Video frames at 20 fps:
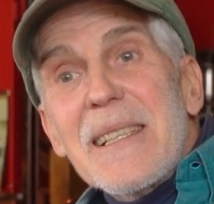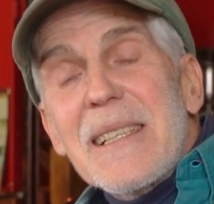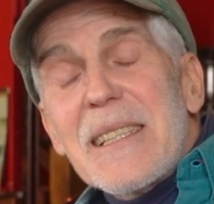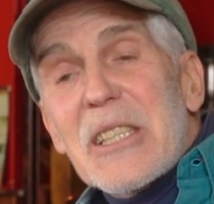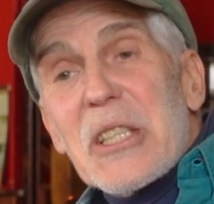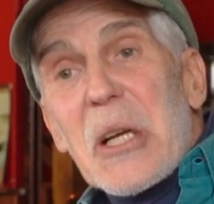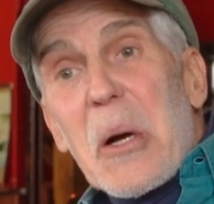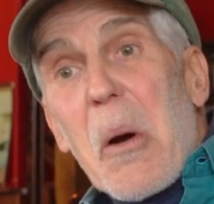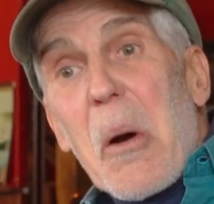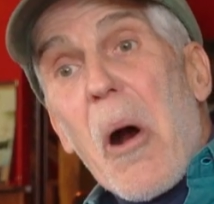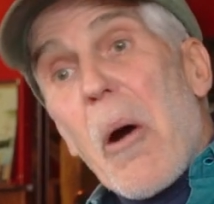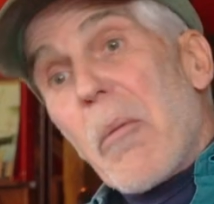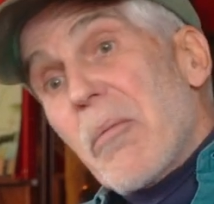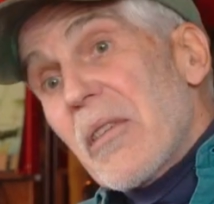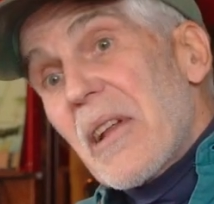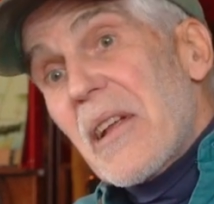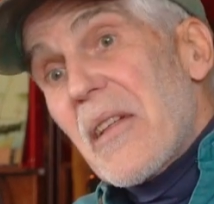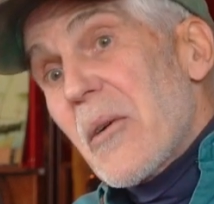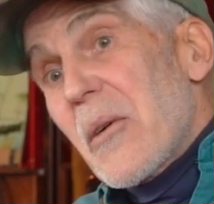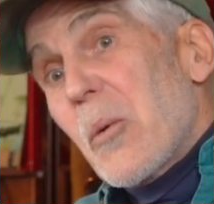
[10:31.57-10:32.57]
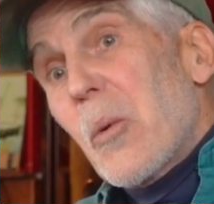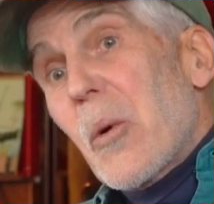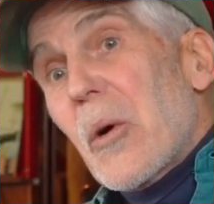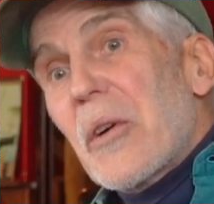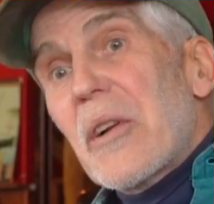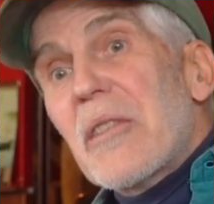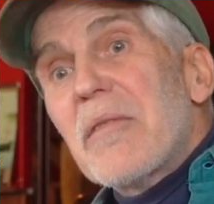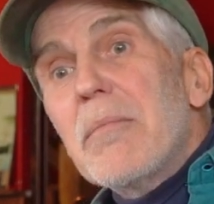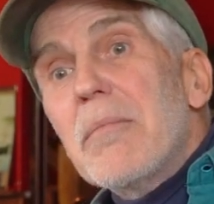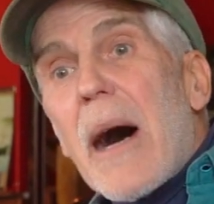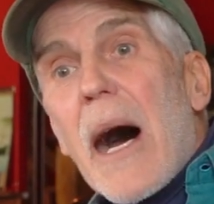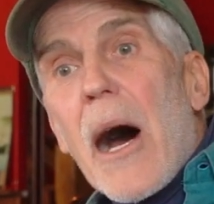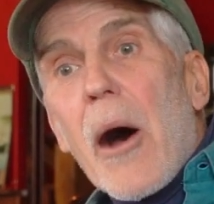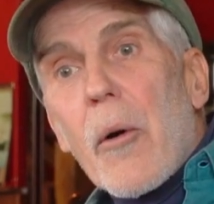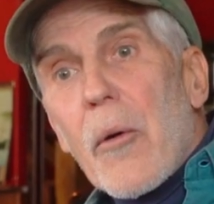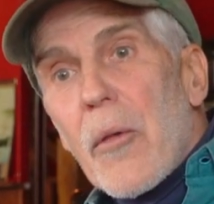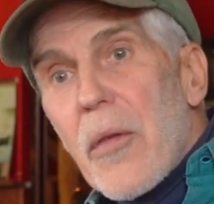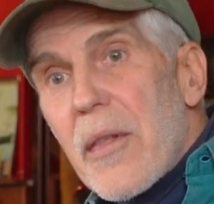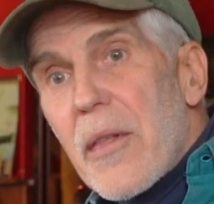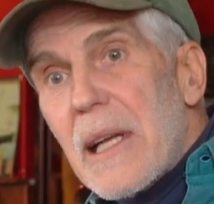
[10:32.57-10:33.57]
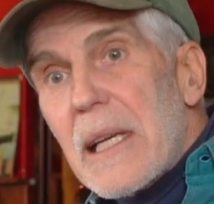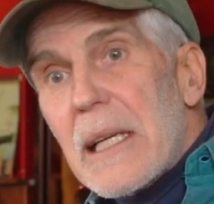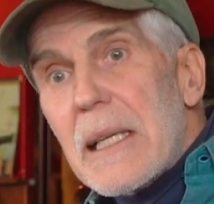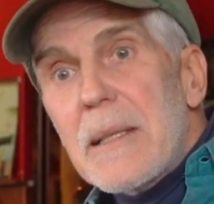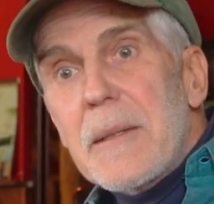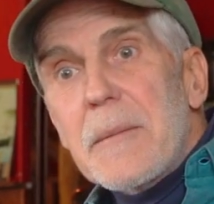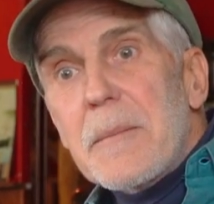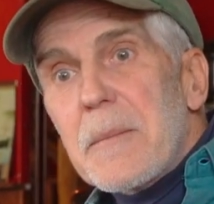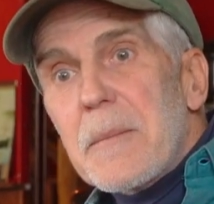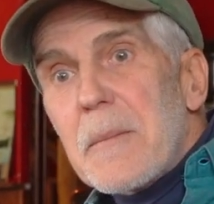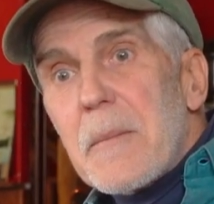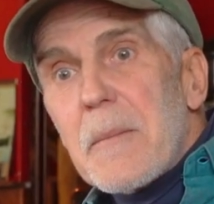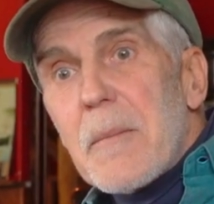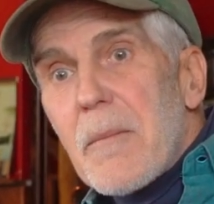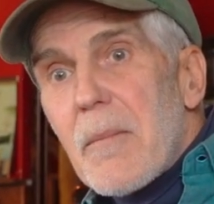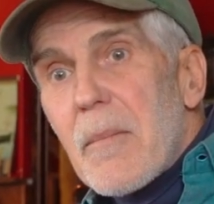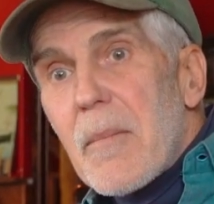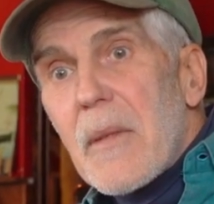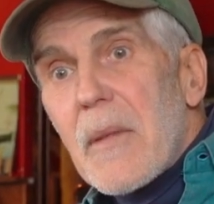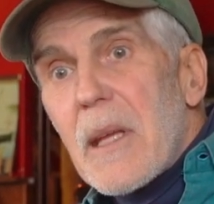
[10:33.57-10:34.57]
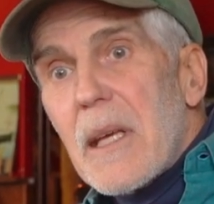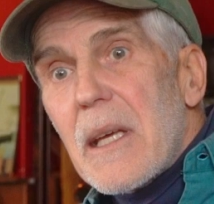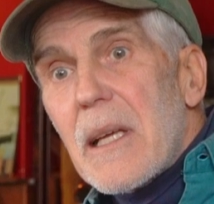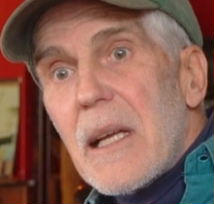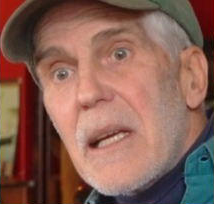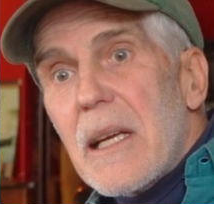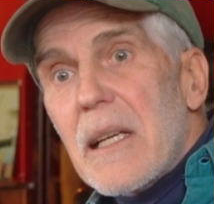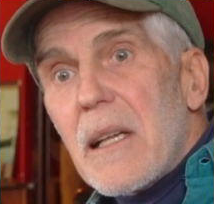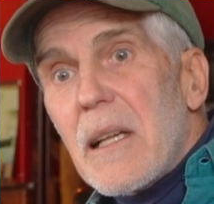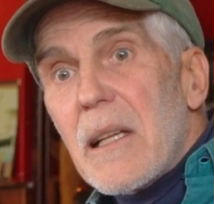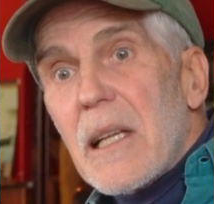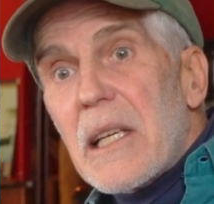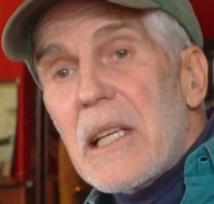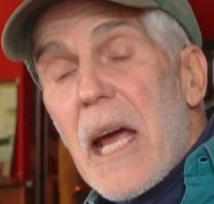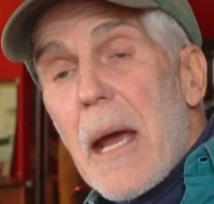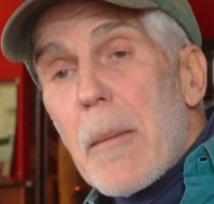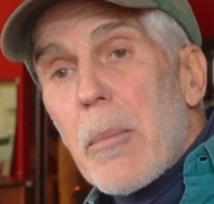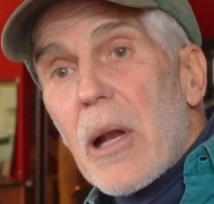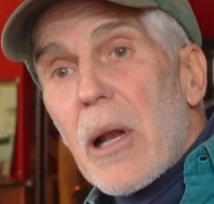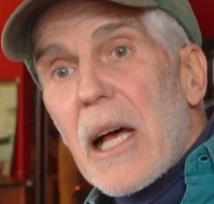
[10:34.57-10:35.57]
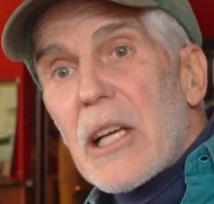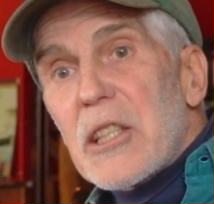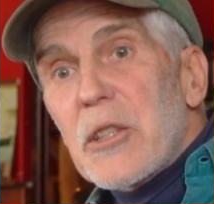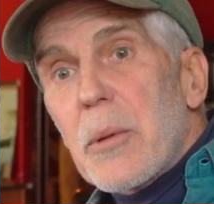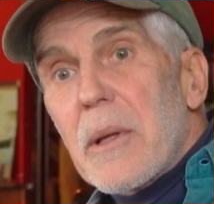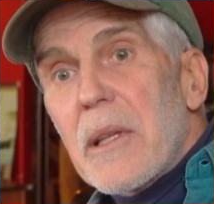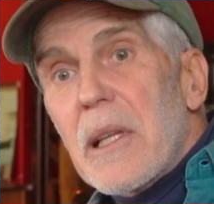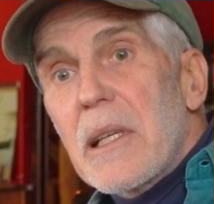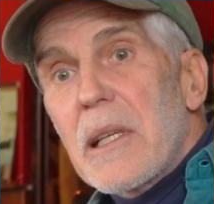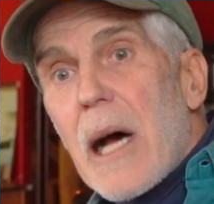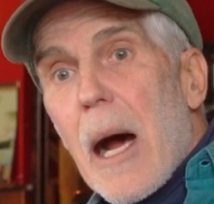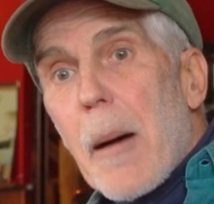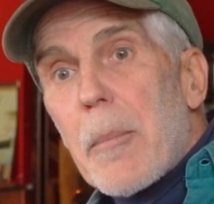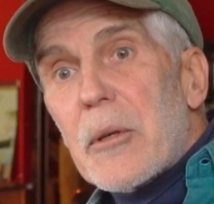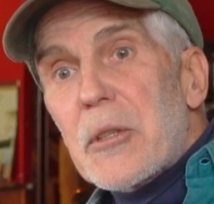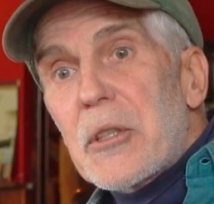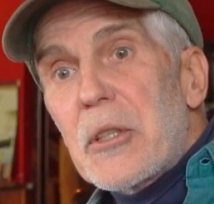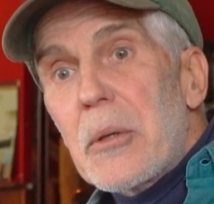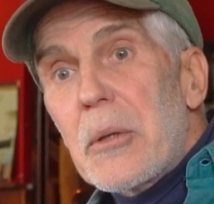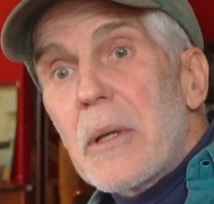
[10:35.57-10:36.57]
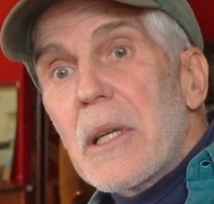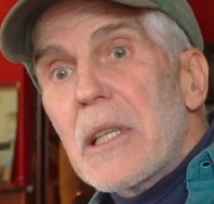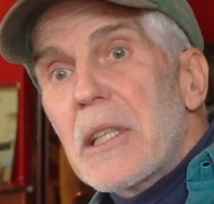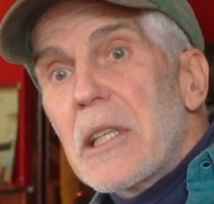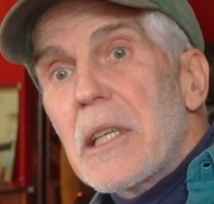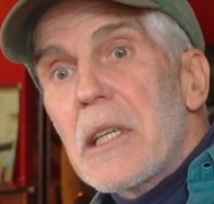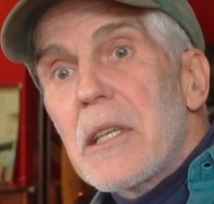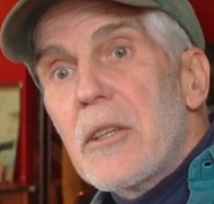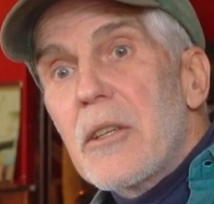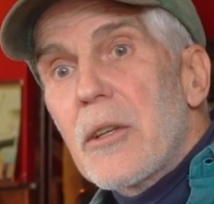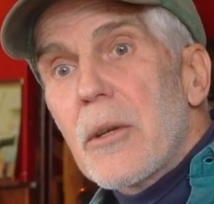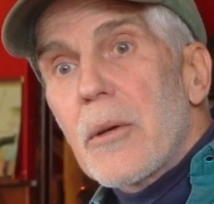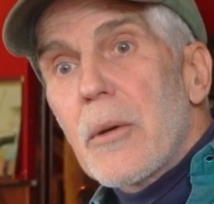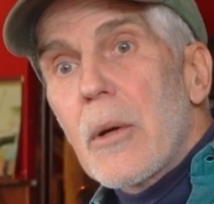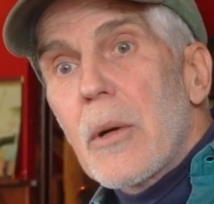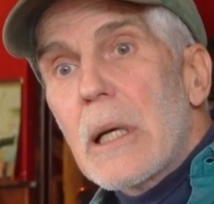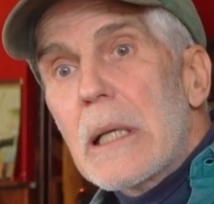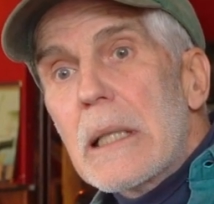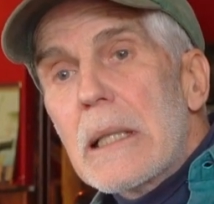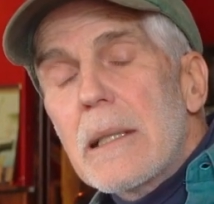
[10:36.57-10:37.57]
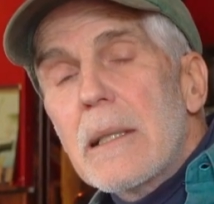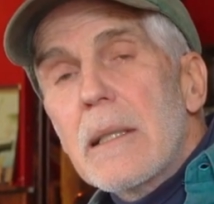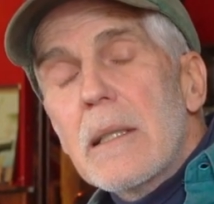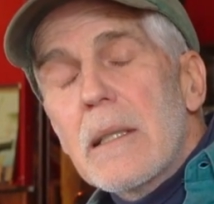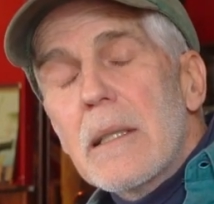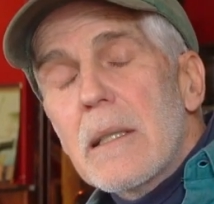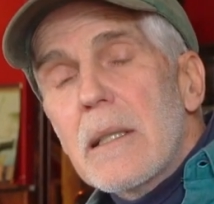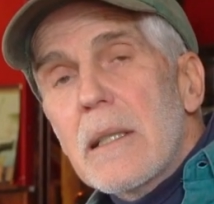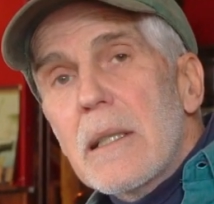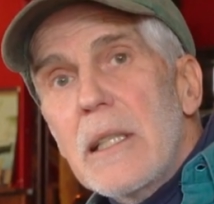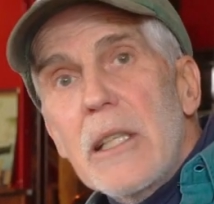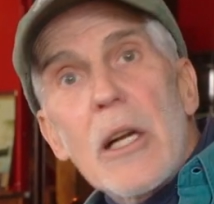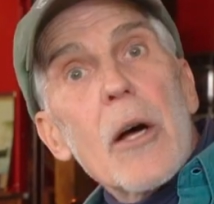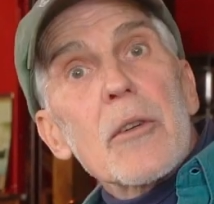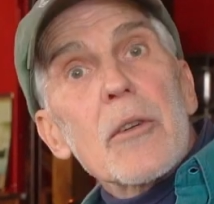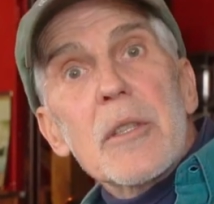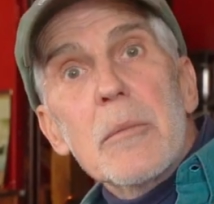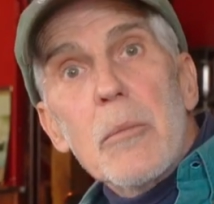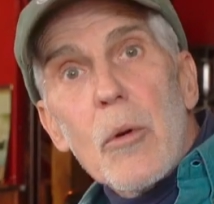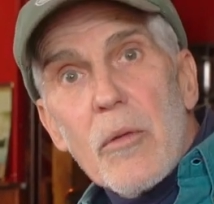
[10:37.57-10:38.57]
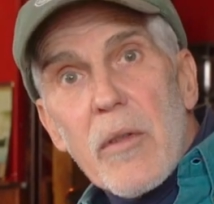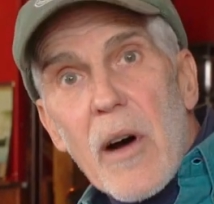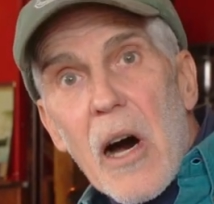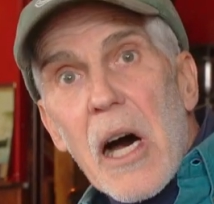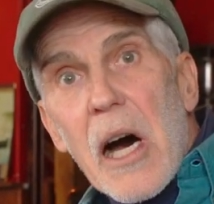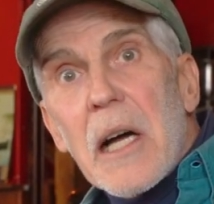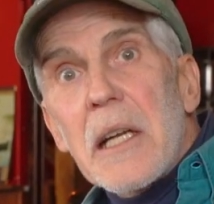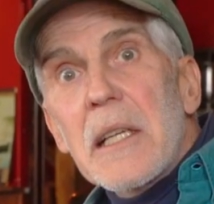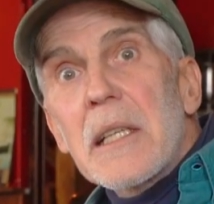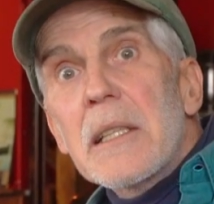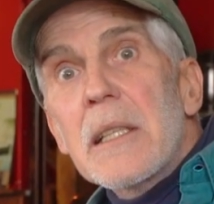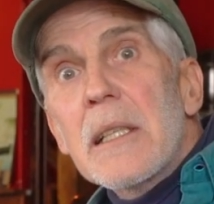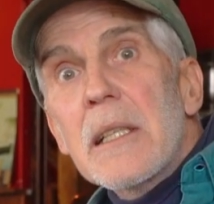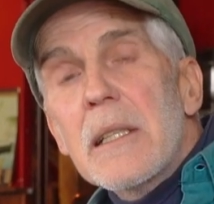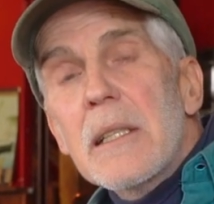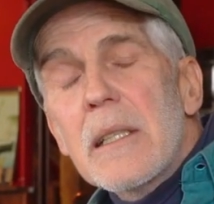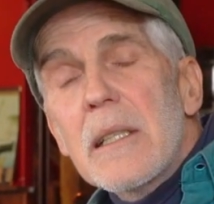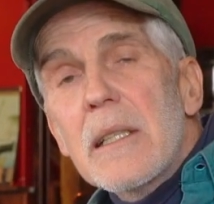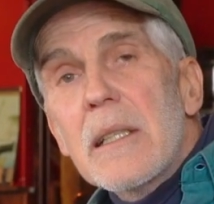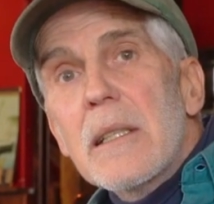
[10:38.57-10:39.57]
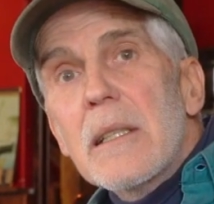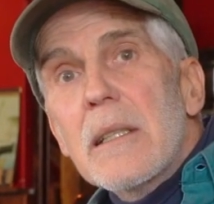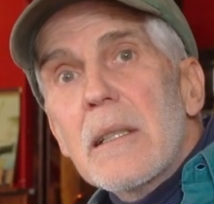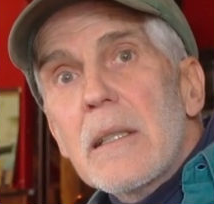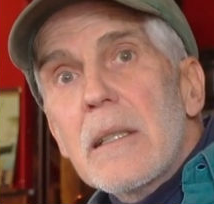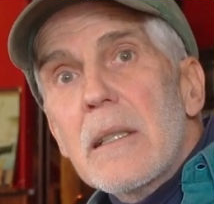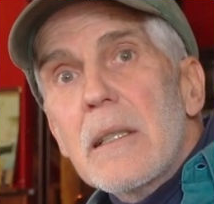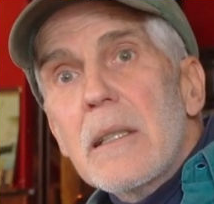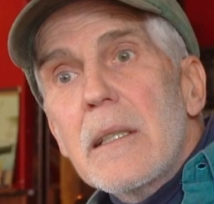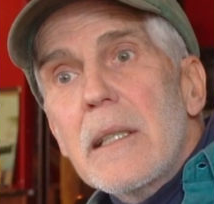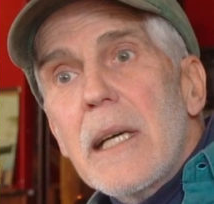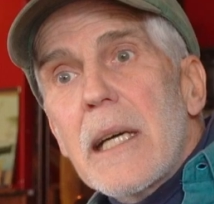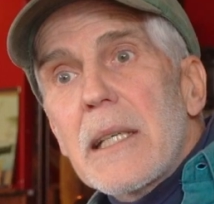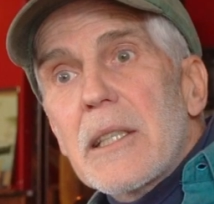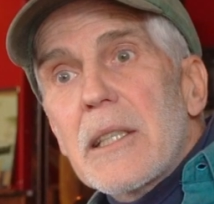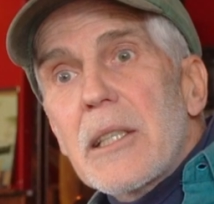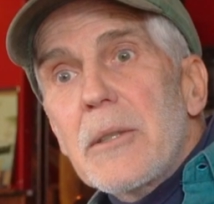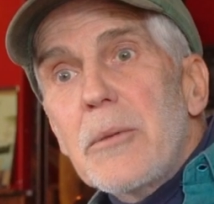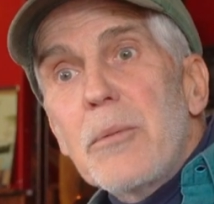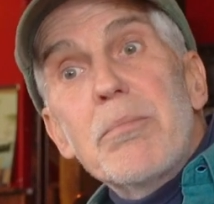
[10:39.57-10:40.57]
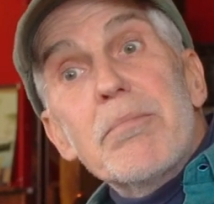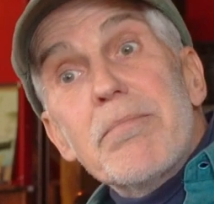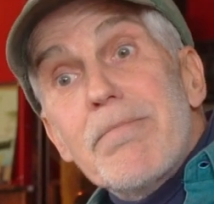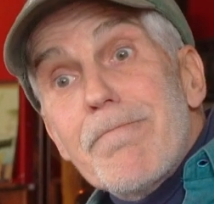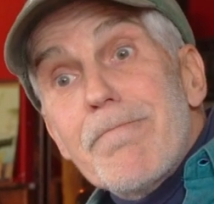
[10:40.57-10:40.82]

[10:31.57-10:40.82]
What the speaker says: So hopefully the word of mouth, that it'll enable us with an opportunity to, you know, to move on and to